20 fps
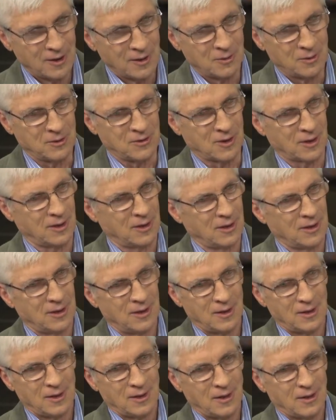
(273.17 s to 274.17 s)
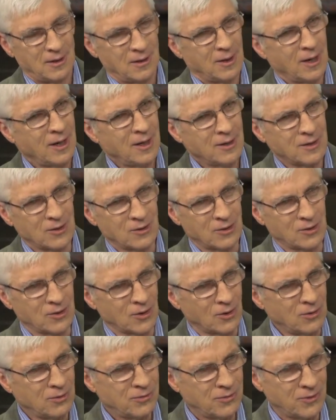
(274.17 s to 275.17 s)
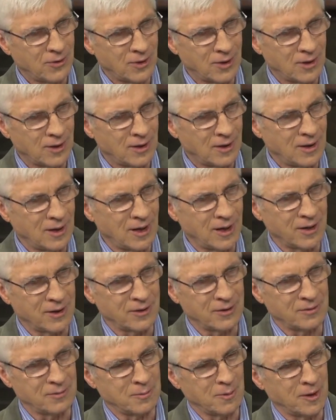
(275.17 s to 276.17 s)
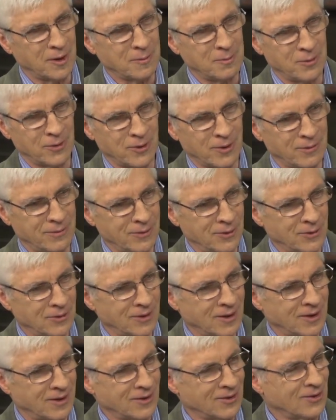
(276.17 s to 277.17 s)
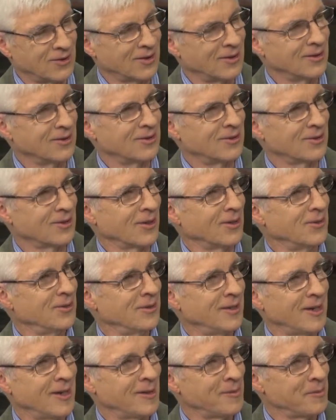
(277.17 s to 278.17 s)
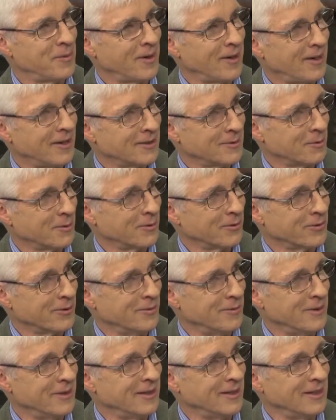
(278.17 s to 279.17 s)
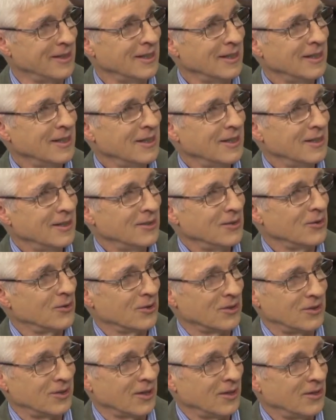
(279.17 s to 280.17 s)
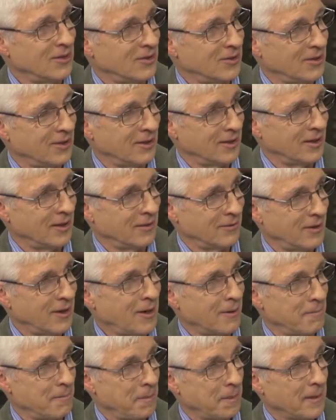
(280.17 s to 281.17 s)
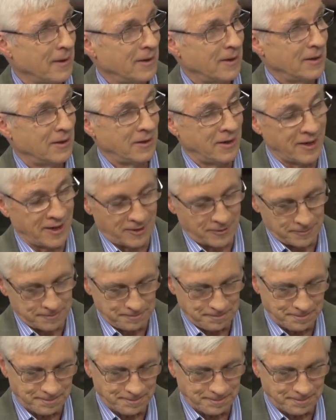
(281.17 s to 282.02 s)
We say, that is so far out of my purview. That is so not possible for me. There's a tendency to give up. Now,